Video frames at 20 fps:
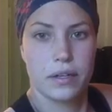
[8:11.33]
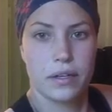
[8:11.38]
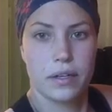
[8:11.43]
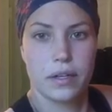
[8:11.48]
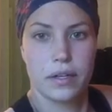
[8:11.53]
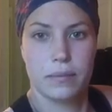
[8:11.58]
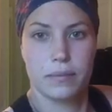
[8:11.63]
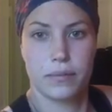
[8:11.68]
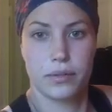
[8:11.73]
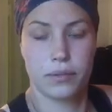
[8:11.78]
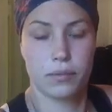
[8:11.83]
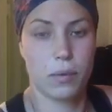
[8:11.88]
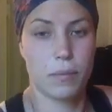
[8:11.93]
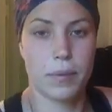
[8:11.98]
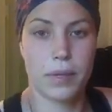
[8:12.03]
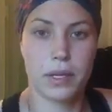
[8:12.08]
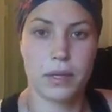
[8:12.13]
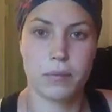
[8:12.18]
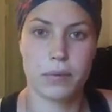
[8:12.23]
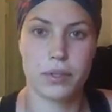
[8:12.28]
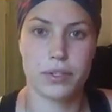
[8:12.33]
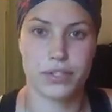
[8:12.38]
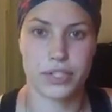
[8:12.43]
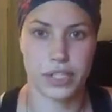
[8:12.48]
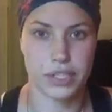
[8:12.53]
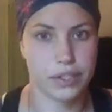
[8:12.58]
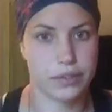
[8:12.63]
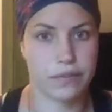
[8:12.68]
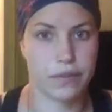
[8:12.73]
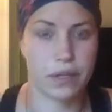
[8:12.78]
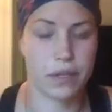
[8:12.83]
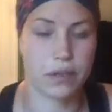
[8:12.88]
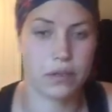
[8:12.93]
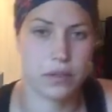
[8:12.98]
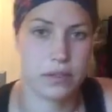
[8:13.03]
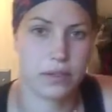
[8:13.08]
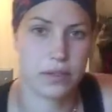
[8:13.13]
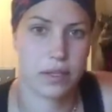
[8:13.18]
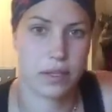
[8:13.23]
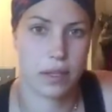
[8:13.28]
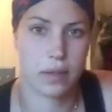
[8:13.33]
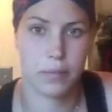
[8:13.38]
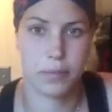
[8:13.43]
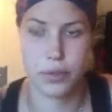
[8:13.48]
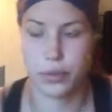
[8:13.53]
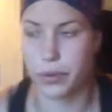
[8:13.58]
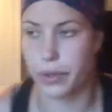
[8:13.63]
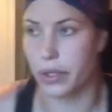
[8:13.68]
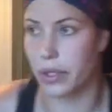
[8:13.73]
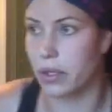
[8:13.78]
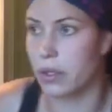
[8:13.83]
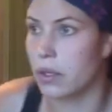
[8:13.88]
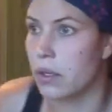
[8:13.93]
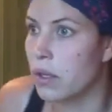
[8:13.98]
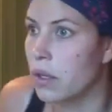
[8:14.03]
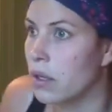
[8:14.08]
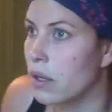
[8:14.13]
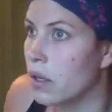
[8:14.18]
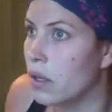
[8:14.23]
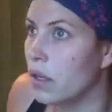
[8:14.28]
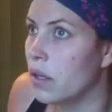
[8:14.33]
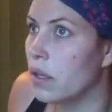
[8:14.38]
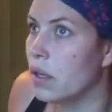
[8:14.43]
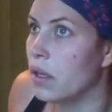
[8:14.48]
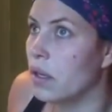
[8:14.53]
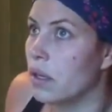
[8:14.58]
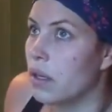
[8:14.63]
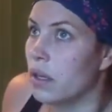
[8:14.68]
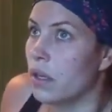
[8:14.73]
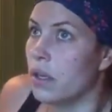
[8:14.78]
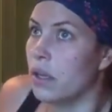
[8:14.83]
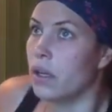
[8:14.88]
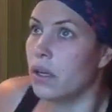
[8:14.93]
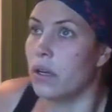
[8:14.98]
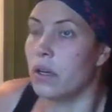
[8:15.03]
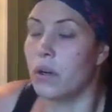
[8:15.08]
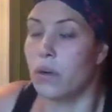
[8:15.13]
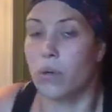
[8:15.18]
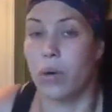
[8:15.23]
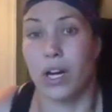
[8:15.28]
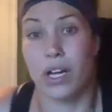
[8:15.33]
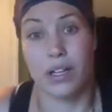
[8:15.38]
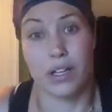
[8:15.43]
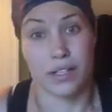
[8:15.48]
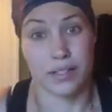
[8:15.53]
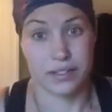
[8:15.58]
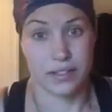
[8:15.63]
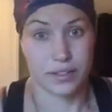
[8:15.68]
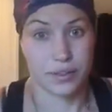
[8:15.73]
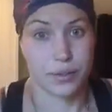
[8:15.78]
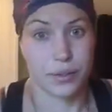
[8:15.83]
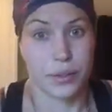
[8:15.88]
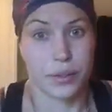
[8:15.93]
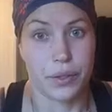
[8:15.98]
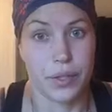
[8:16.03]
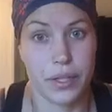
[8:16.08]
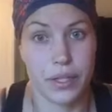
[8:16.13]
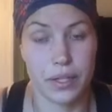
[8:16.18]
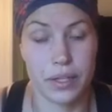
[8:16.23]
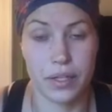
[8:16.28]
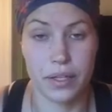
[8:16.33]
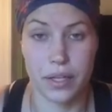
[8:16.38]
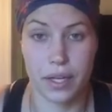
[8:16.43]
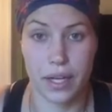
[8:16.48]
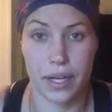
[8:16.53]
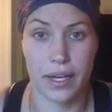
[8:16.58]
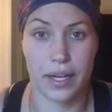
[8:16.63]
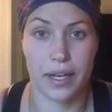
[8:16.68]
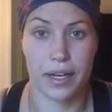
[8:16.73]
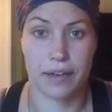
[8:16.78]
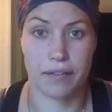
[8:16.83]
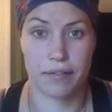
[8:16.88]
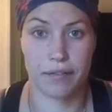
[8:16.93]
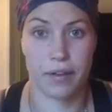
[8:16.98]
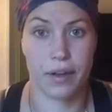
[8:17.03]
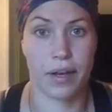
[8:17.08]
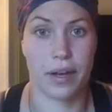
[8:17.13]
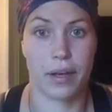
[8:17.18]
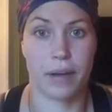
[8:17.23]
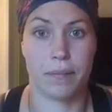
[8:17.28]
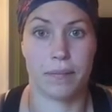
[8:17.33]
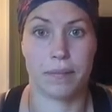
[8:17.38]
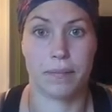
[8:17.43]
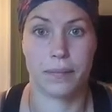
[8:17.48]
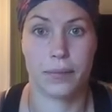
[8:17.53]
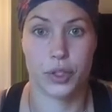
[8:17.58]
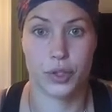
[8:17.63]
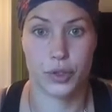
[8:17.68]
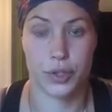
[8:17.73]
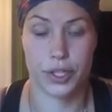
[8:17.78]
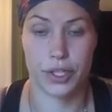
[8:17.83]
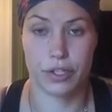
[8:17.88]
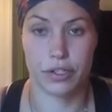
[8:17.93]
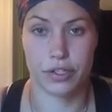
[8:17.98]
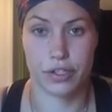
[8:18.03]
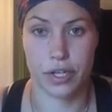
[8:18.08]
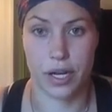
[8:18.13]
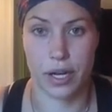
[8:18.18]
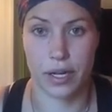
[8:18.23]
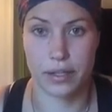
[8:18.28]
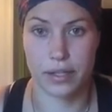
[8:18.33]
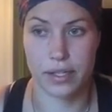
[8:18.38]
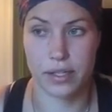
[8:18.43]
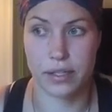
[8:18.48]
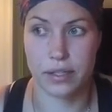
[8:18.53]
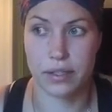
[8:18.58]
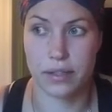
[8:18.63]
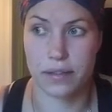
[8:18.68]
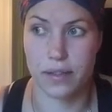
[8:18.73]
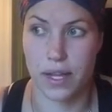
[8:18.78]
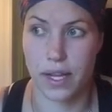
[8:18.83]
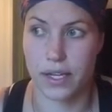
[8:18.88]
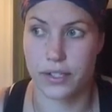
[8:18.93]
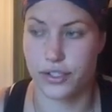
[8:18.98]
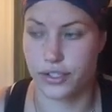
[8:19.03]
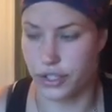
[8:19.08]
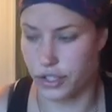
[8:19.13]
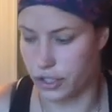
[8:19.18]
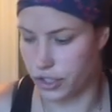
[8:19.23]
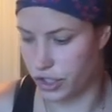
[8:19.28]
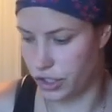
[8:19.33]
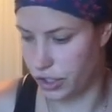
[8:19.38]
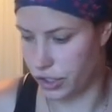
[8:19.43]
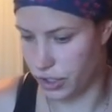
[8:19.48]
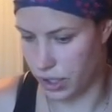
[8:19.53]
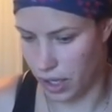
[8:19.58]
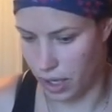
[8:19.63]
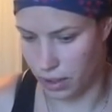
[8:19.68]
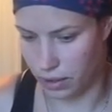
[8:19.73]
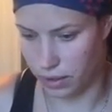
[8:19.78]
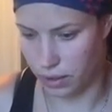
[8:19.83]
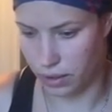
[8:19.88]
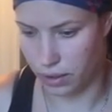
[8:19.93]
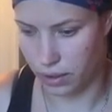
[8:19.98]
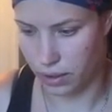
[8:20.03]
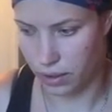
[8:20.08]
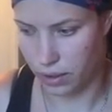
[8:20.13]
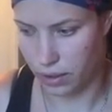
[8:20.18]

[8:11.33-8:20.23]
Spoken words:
There won't be any more injection videos until I'm doing. Well, that's not true. I have the trigger shot. The HCG shot.